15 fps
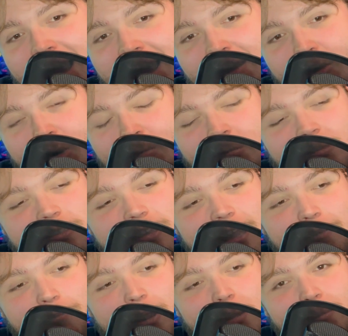I almost
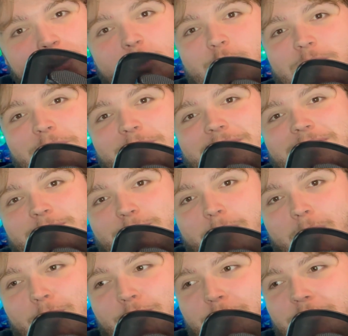like Bear McCreary's
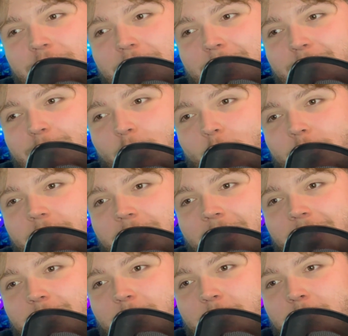Mothra theme more than
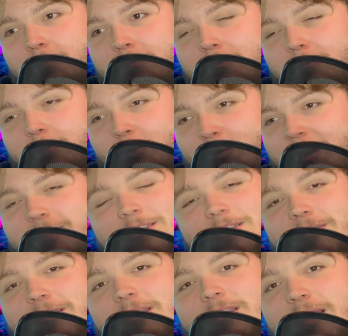I do the rest
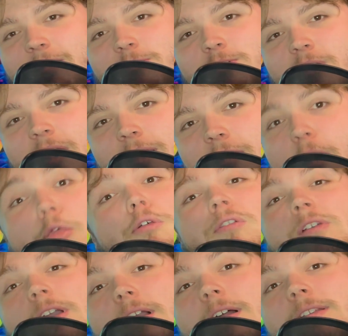of this soundtrack, other than